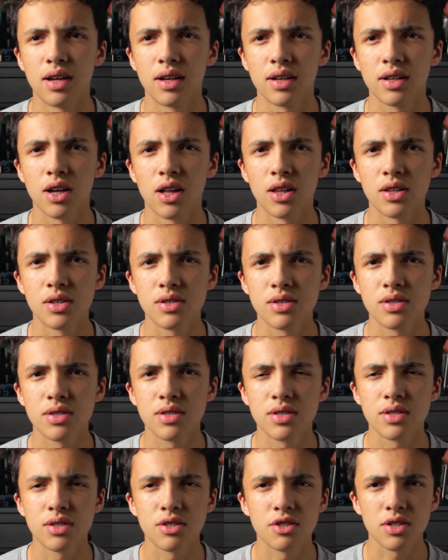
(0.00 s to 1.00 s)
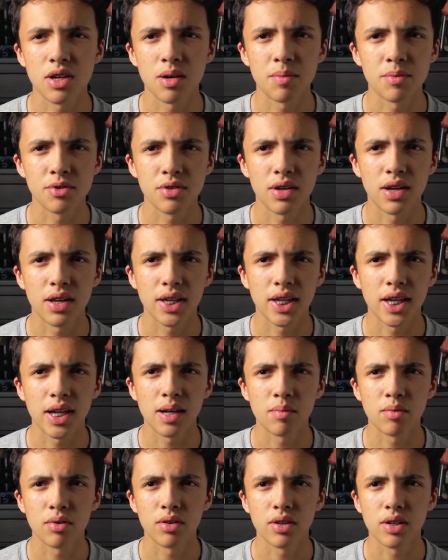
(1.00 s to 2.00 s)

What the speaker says: colors just coming straight out of camera